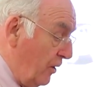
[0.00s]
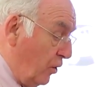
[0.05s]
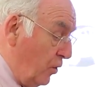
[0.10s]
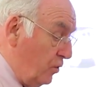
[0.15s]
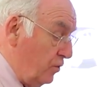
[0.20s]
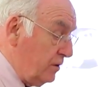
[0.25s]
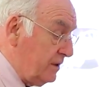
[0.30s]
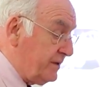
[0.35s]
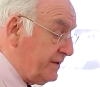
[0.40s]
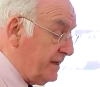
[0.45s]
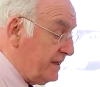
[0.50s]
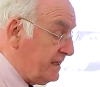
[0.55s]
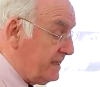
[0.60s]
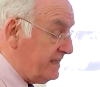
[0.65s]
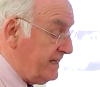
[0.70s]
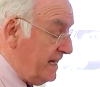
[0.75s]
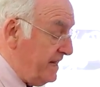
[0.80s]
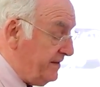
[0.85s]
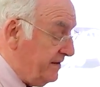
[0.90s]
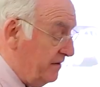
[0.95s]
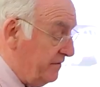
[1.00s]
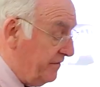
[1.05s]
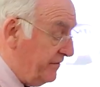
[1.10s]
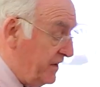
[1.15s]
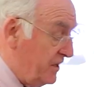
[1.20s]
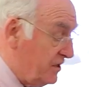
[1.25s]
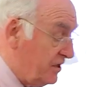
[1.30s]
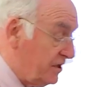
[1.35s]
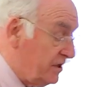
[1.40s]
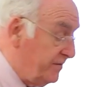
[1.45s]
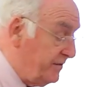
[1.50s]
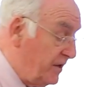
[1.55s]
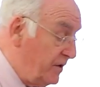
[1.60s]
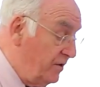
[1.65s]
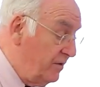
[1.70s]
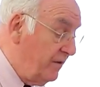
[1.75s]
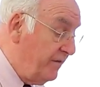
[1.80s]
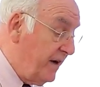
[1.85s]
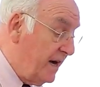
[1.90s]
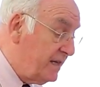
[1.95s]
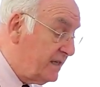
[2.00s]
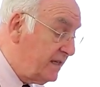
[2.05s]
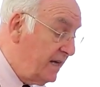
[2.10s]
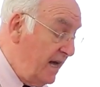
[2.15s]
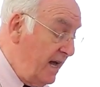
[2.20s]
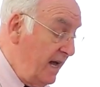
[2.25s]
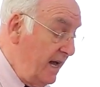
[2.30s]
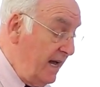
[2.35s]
holds that certain features of the universe